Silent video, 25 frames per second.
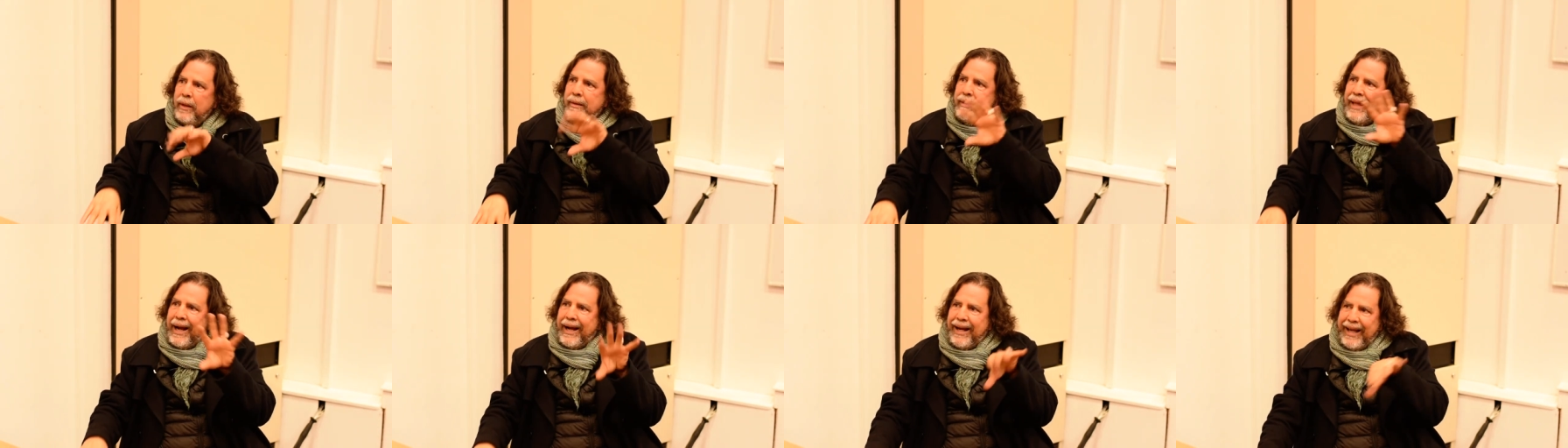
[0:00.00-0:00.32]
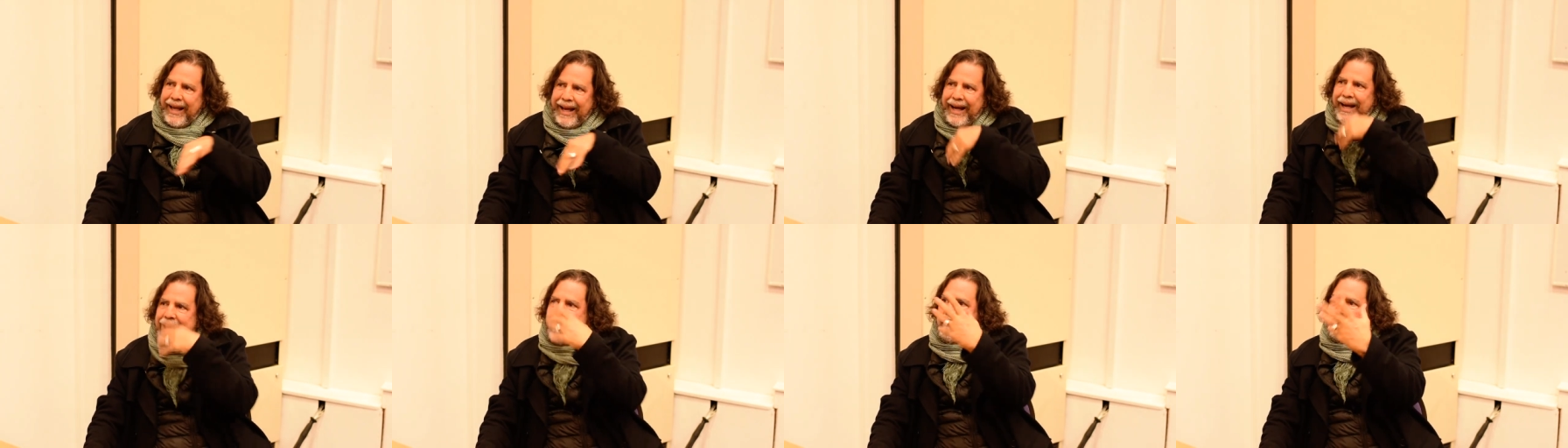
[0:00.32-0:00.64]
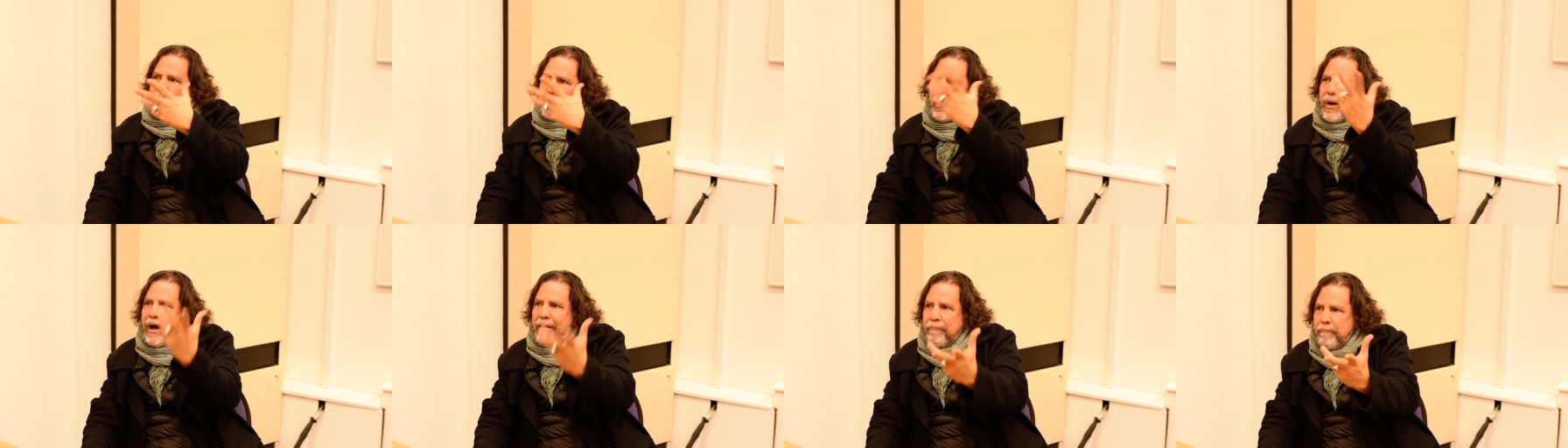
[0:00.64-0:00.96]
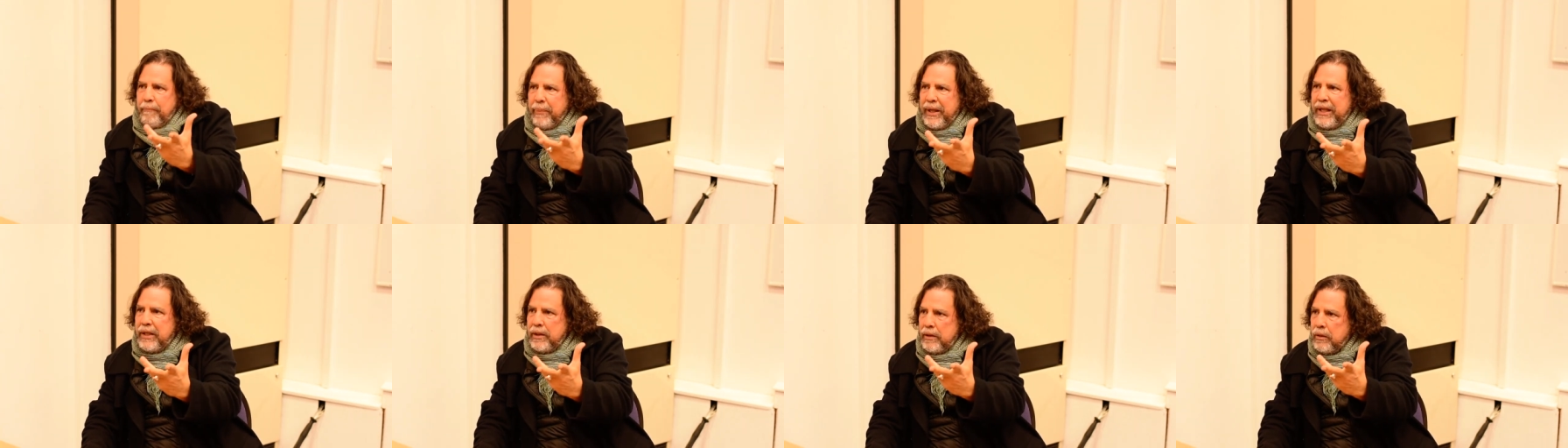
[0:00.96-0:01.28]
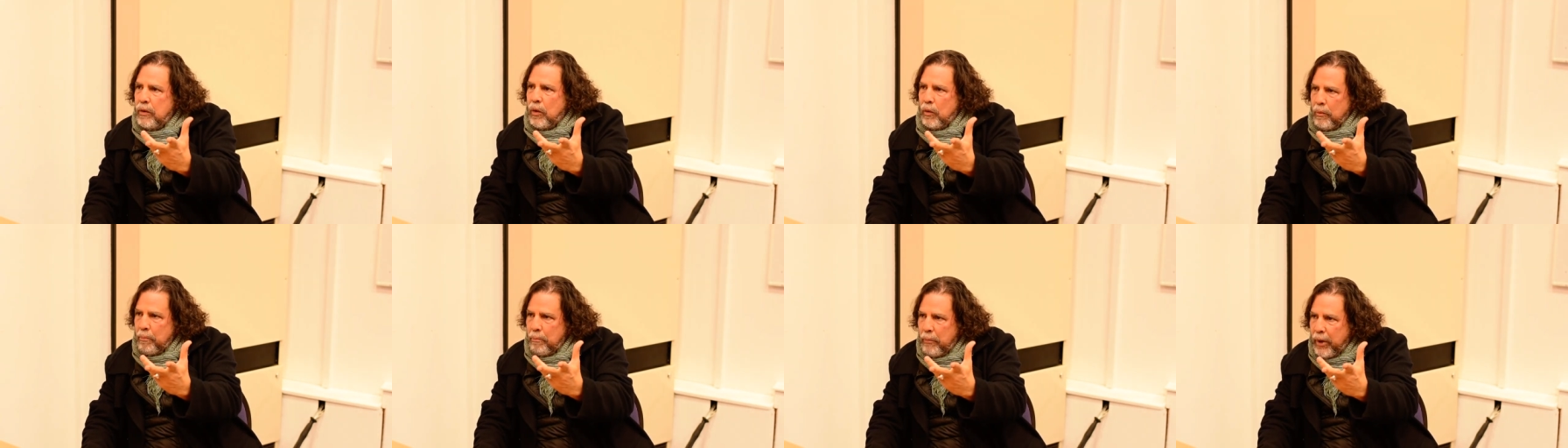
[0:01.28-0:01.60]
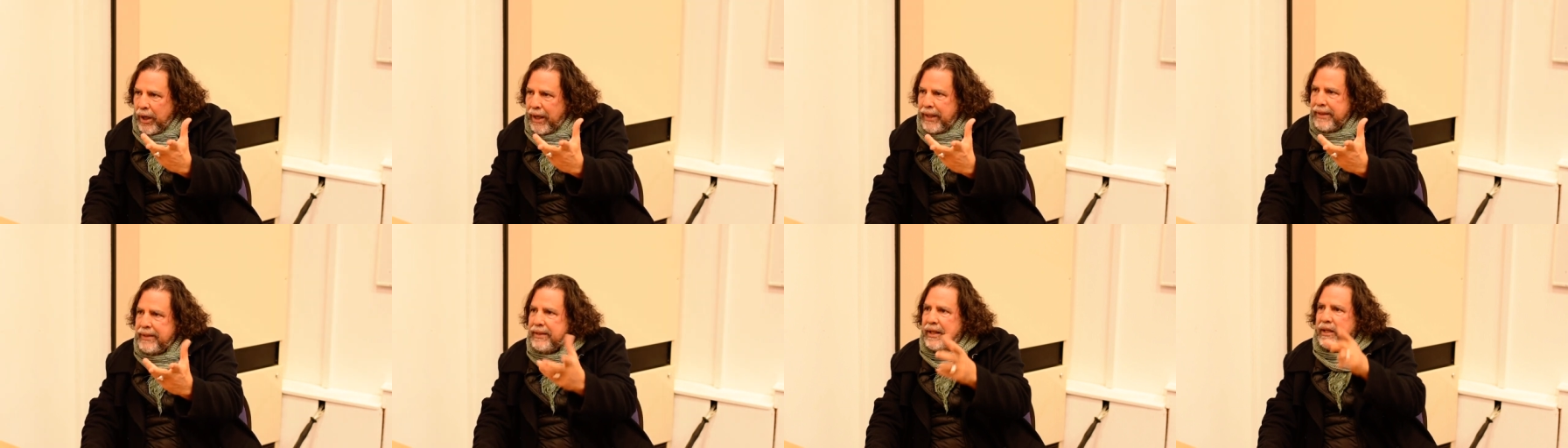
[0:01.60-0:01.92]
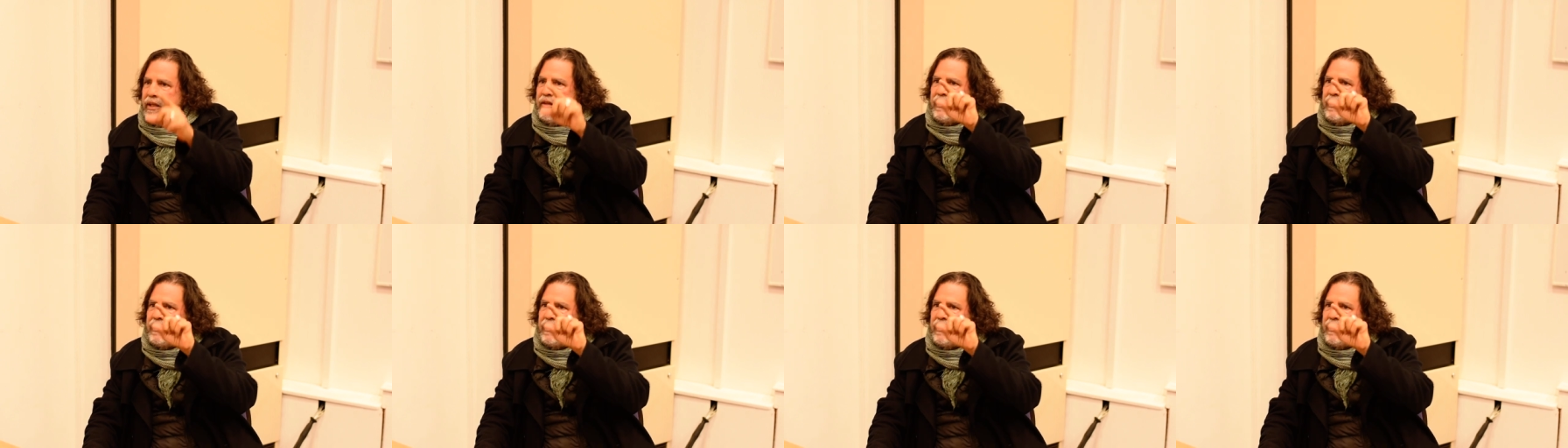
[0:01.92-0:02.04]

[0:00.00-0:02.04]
that claimed to have been converted,